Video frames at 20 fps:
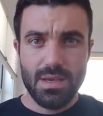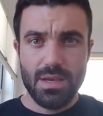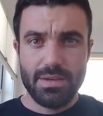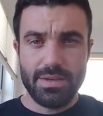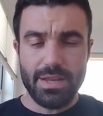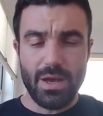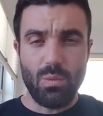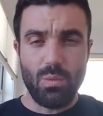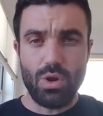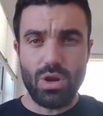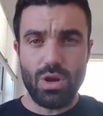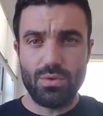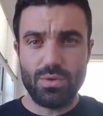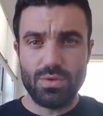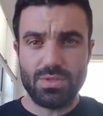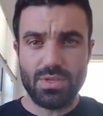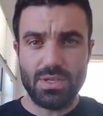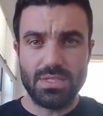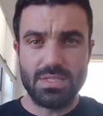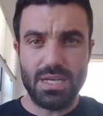Now, what I've
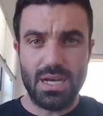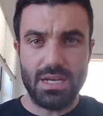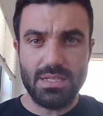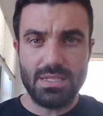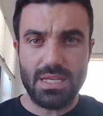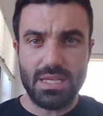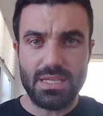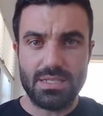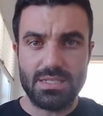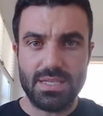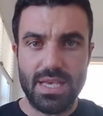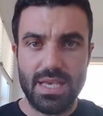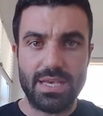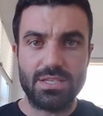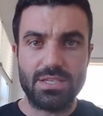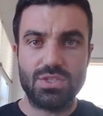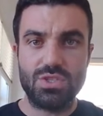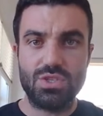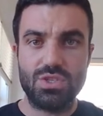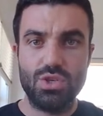also done is
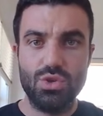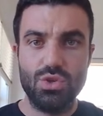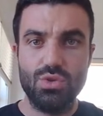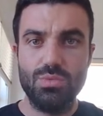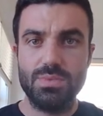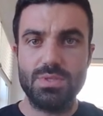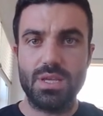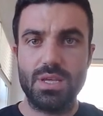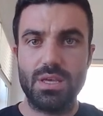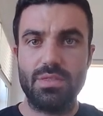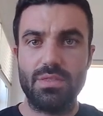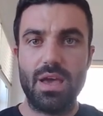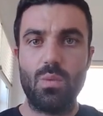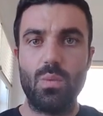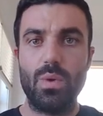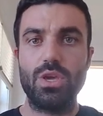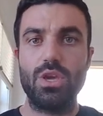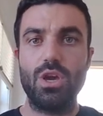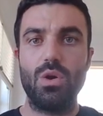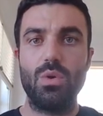assumed that
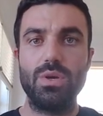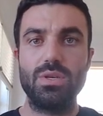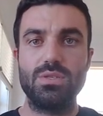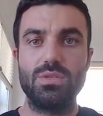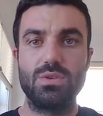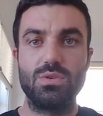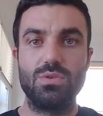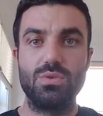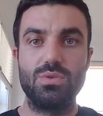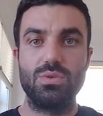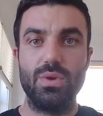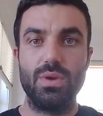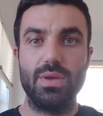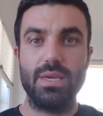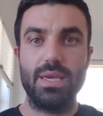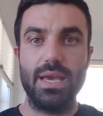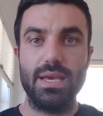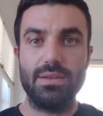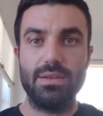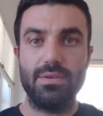we're going to
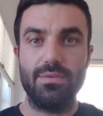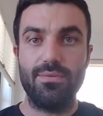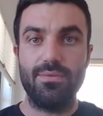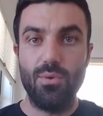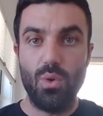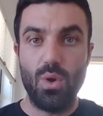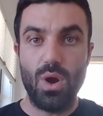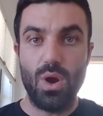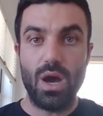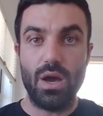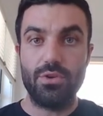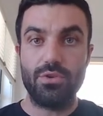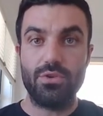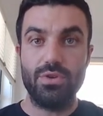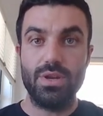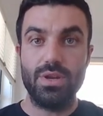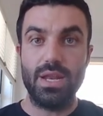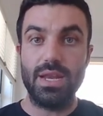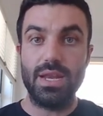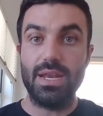get
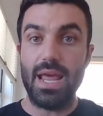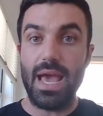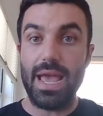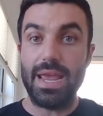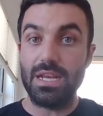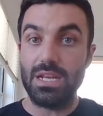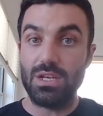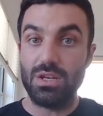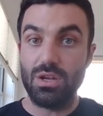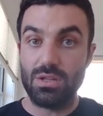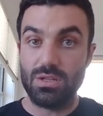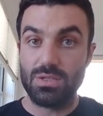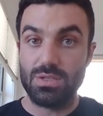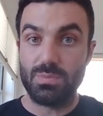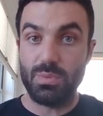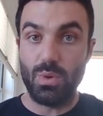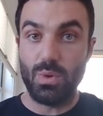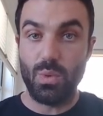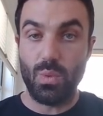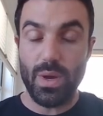
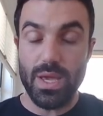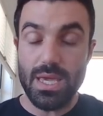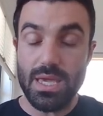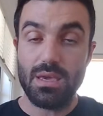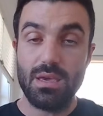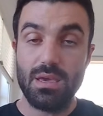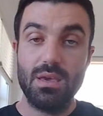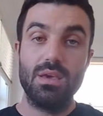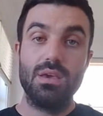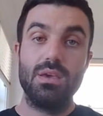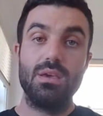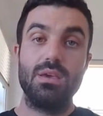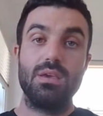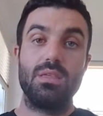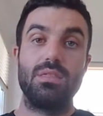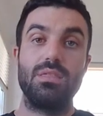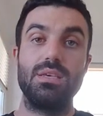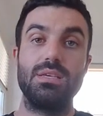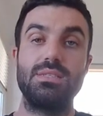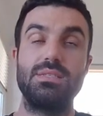$480 per week.
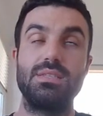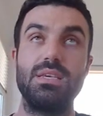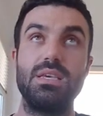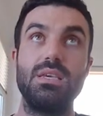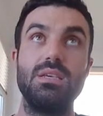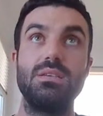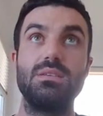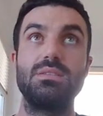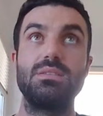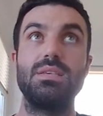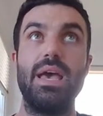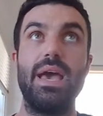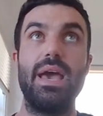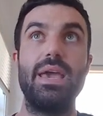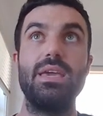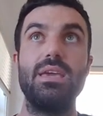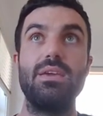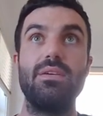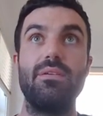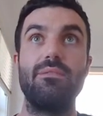This is
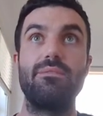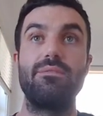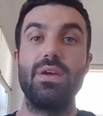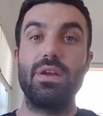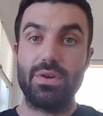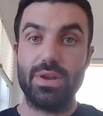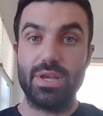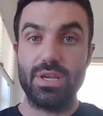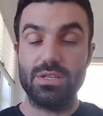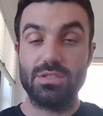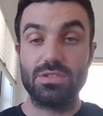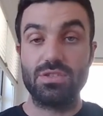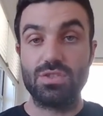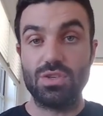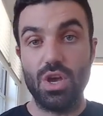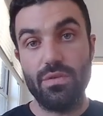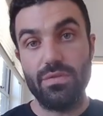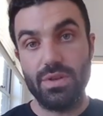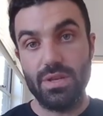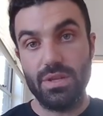a very
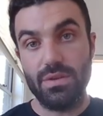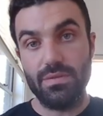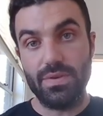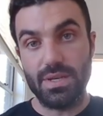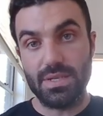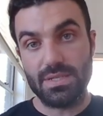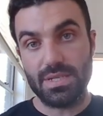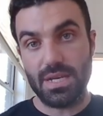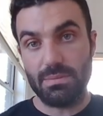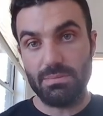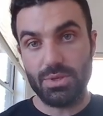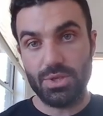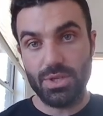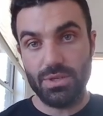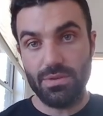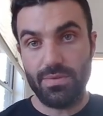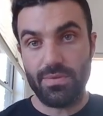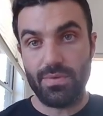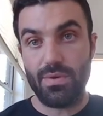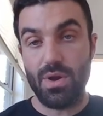conservative
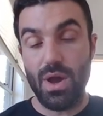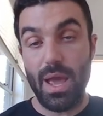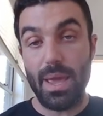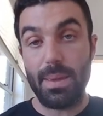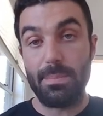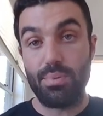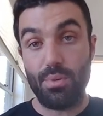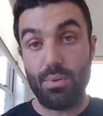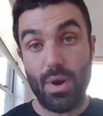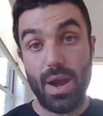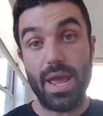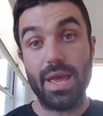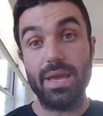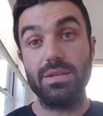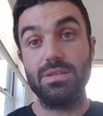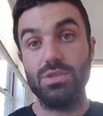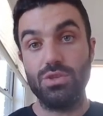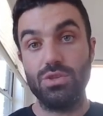assumption for a brand